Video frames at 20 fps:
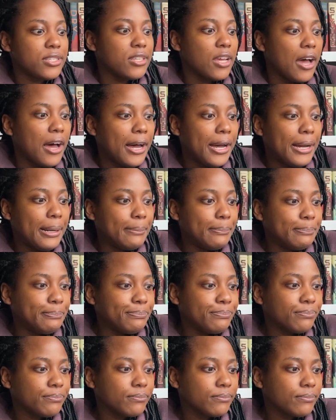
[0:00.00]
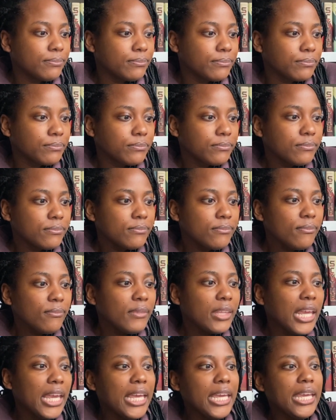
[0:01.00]
funny.
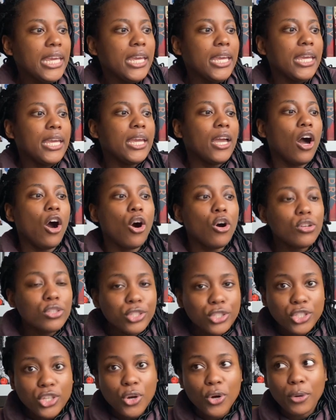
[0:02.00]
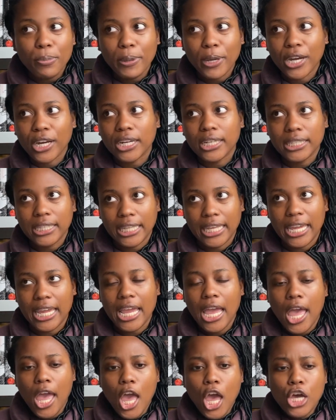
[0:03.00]
He also
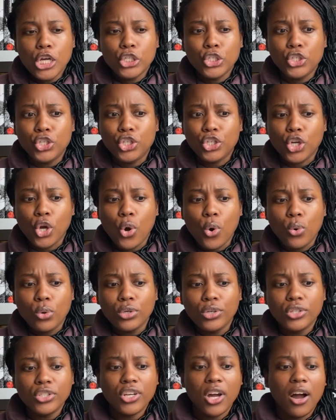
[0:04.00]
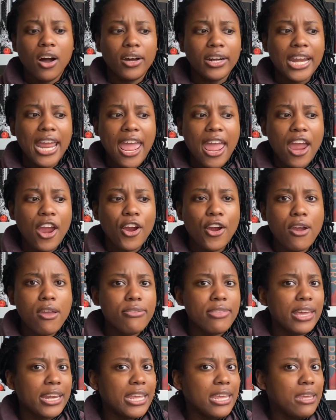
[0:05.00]
apparently joked on air
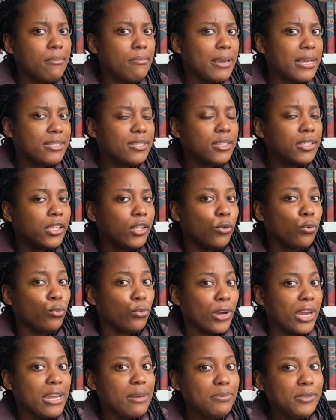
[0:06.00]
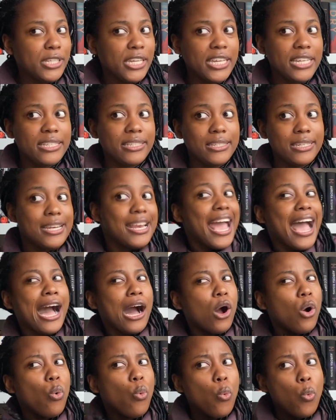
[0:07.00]
that he basically raped his
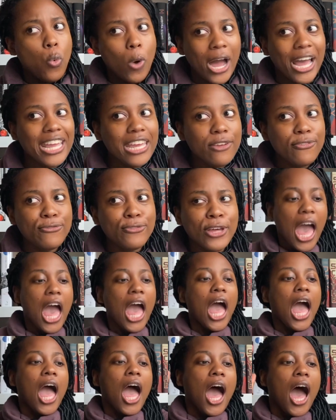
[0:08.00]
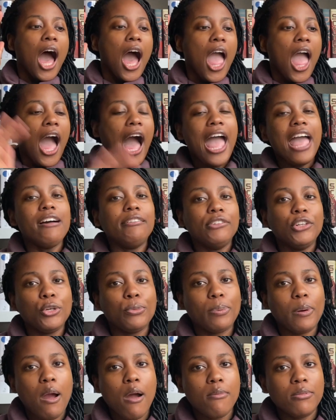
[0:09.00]
now wife. I have no
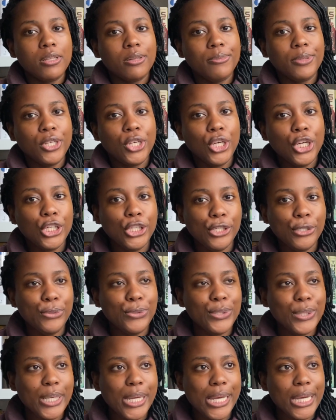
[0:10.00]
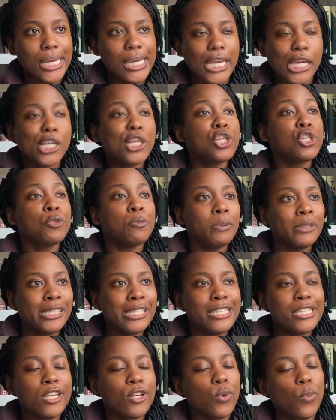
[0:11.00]
problem using
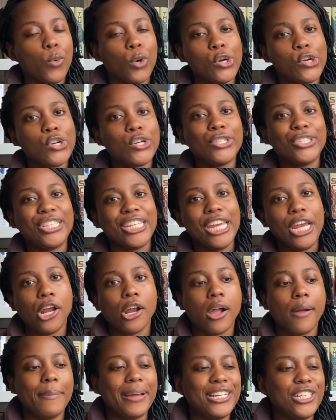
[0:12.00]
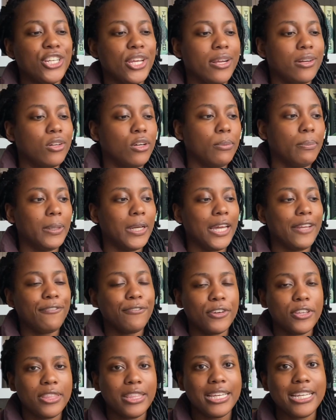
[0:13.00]
explicit words here on my channel, but
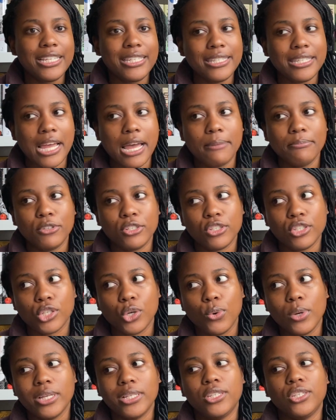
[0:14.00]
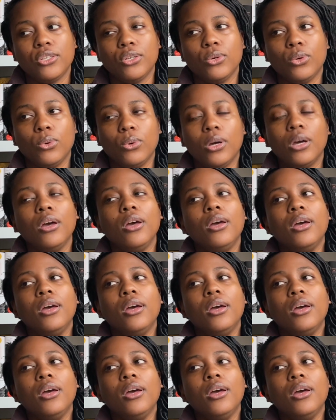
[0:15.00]
for this, I'm just going to,